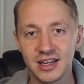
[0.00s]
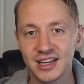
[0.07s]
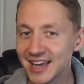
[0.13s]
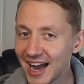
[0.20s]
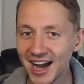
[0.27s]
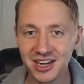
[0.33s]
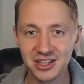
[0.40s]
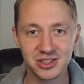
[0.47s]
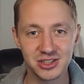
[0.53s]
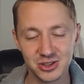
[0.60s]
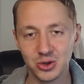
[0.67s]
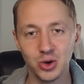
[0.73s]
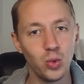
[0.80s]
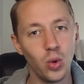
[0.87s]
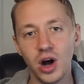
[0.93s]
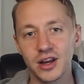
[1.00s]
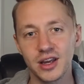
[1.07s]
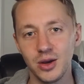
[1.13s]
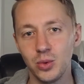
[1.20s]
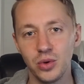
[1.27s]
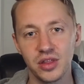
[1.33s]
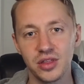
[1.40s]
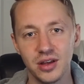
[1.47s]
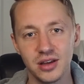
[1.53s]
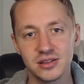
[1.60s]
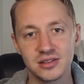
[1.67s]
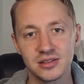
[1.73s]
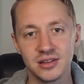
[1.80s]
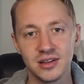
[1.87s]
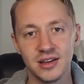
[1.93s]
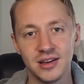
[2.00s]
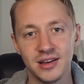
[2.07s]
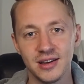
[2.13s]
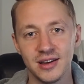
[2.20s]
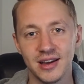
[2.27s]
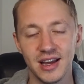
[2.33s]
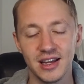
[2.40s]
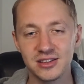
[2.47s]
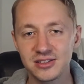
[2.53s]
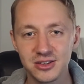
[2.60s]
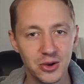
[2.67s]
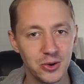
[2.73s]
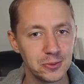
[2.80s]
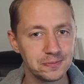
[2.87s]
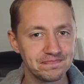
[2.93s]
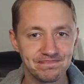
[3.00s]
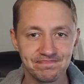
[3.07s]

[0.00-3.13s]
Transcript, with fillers: God is still walking with us. And so,